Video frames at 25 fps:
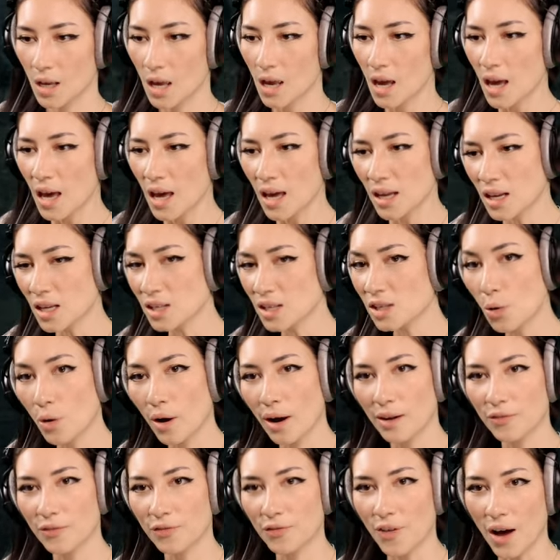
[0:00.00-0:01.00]
It is quite
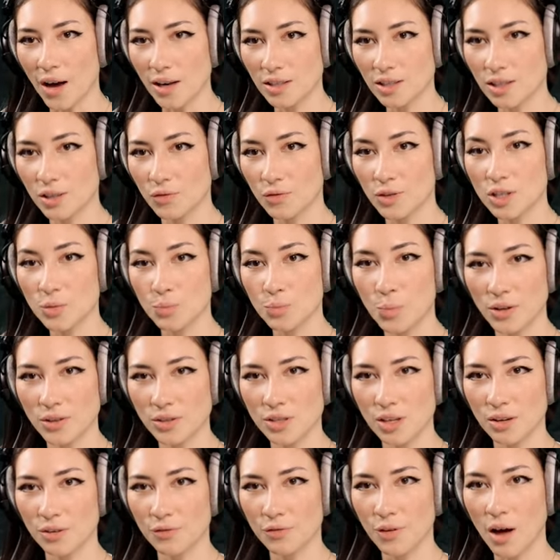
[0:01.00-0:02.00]
fast and
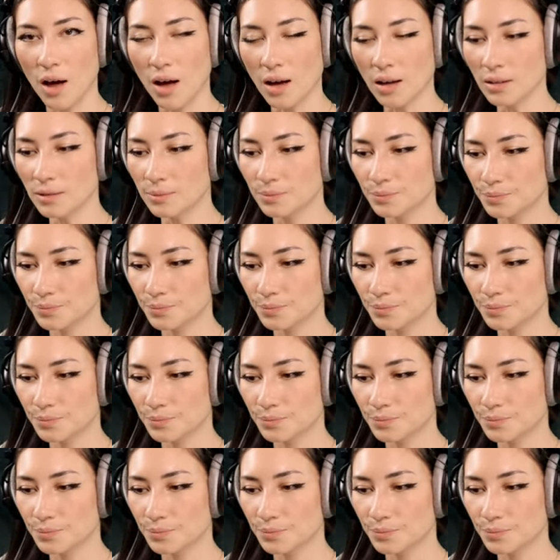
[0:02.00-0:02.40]
responsive, huh?